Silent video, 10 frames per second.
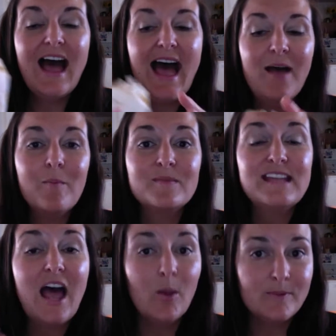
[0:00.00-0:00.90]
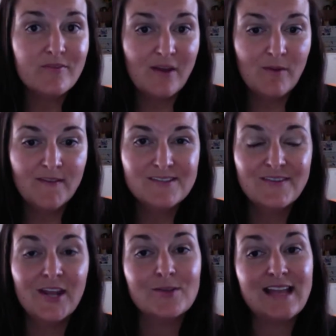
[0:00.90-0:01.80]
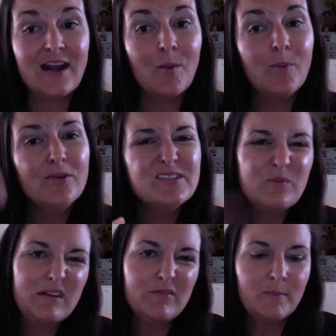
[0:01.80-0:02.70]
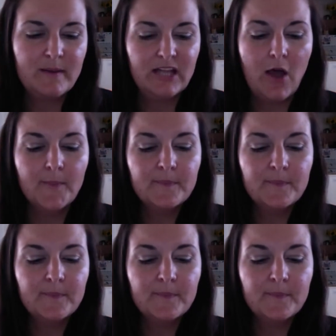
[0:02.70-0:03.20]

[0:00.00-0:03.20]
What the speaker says: to help you find one of those videos, and I'll post one of them below.